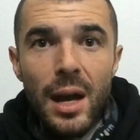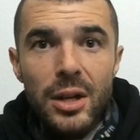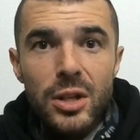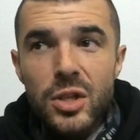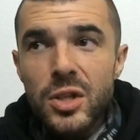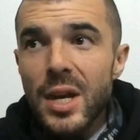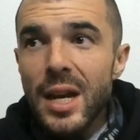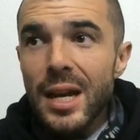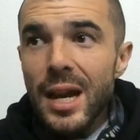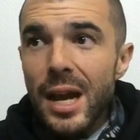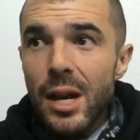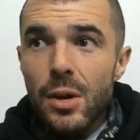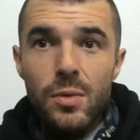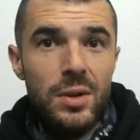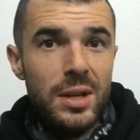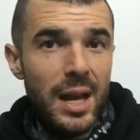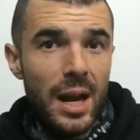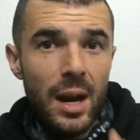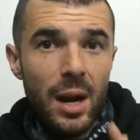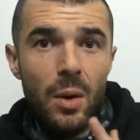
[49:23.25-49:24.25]
Just like I
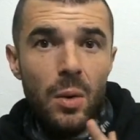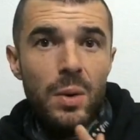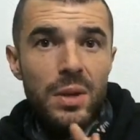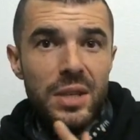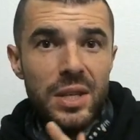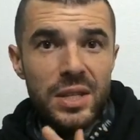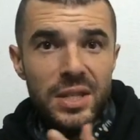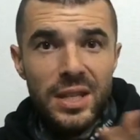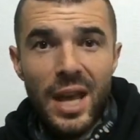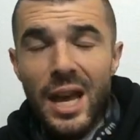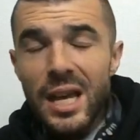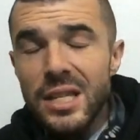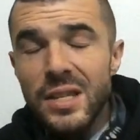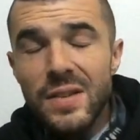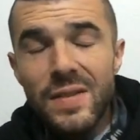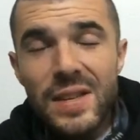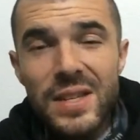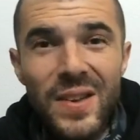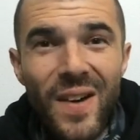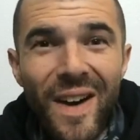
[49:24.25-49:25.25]
don't care what the size
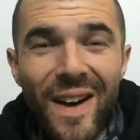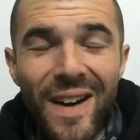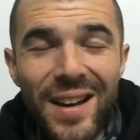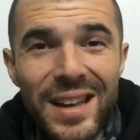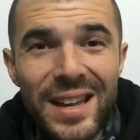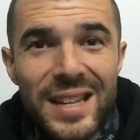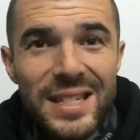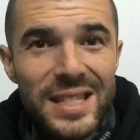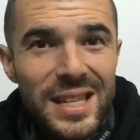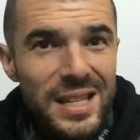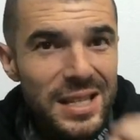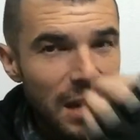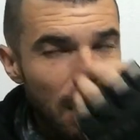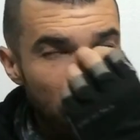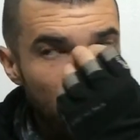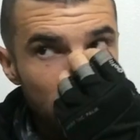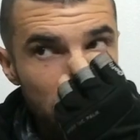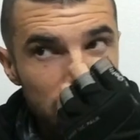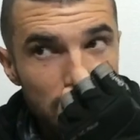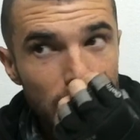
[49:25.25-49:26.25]
of this audience is.
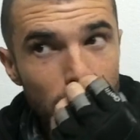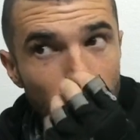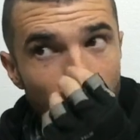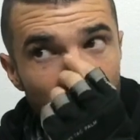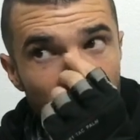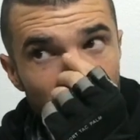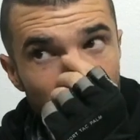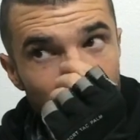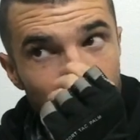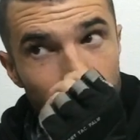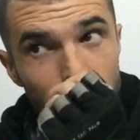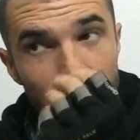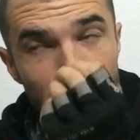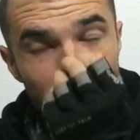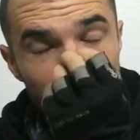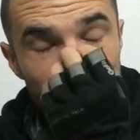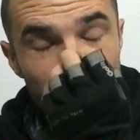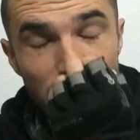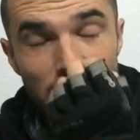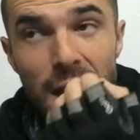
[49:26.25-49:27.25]
Everyone's like, oh well, if you
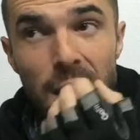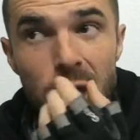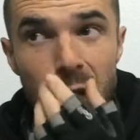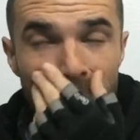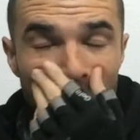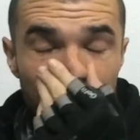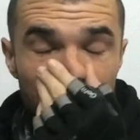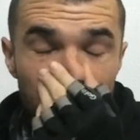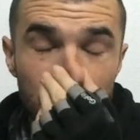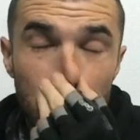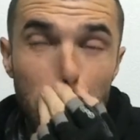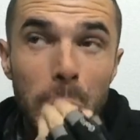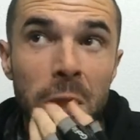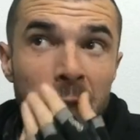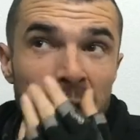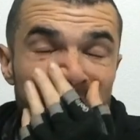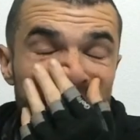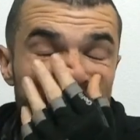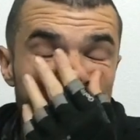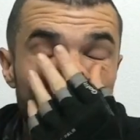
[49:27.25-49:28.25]
just change how you do
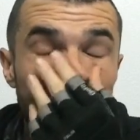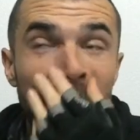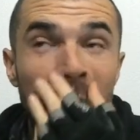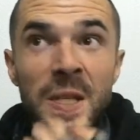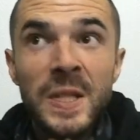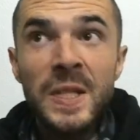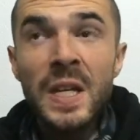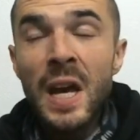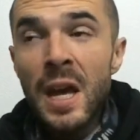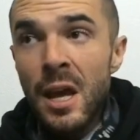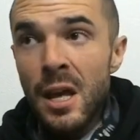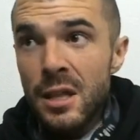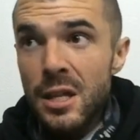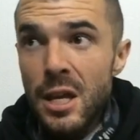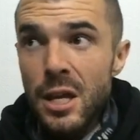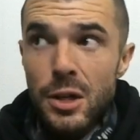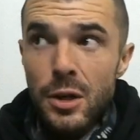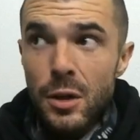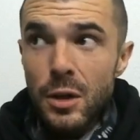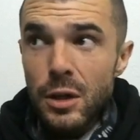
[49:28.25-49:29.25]
things, Chase,
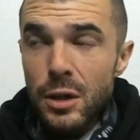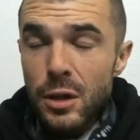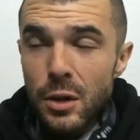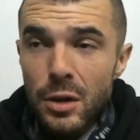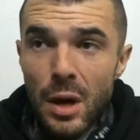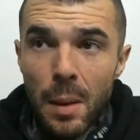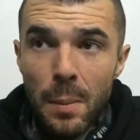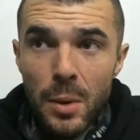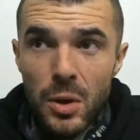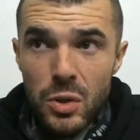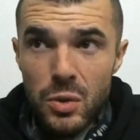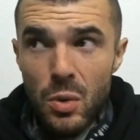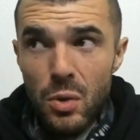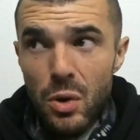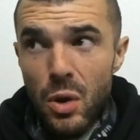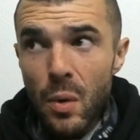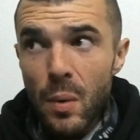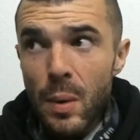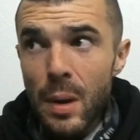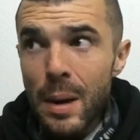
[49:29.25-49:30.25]
then your your numbers will
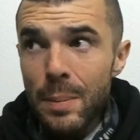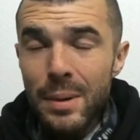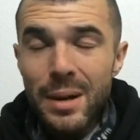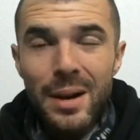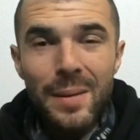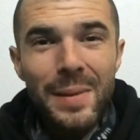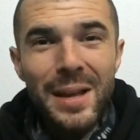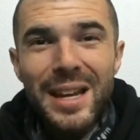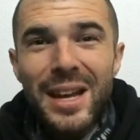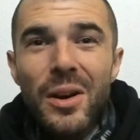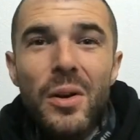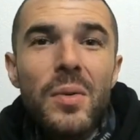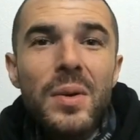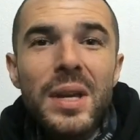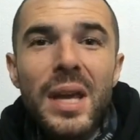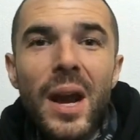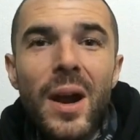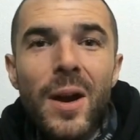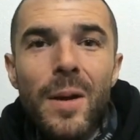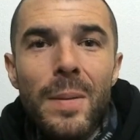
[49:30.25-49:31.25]
go up. And I'm like, I
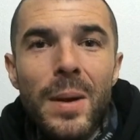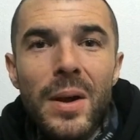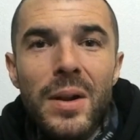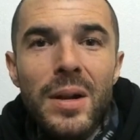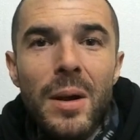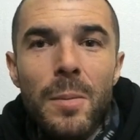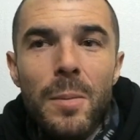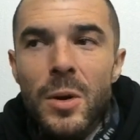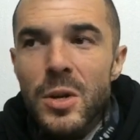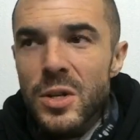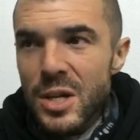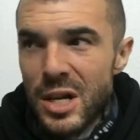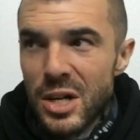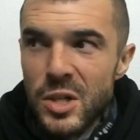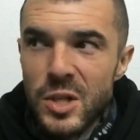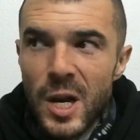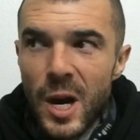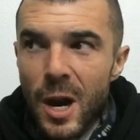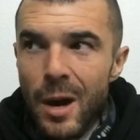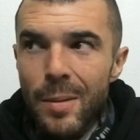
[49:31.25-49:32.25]
don't care about numbers. I
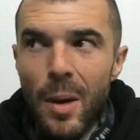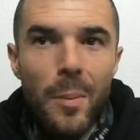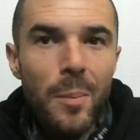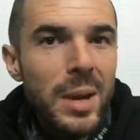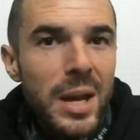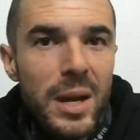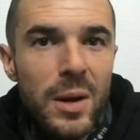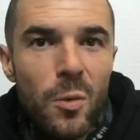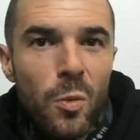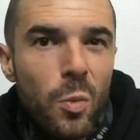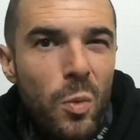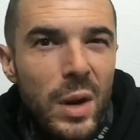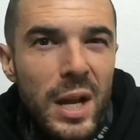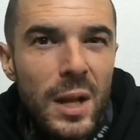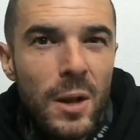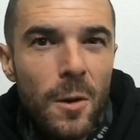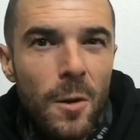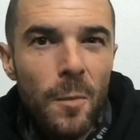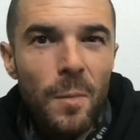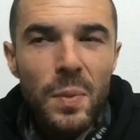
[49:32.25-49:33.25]
just care about being
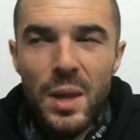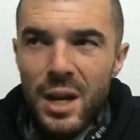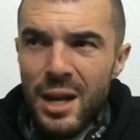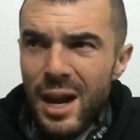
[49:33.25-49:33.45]
real.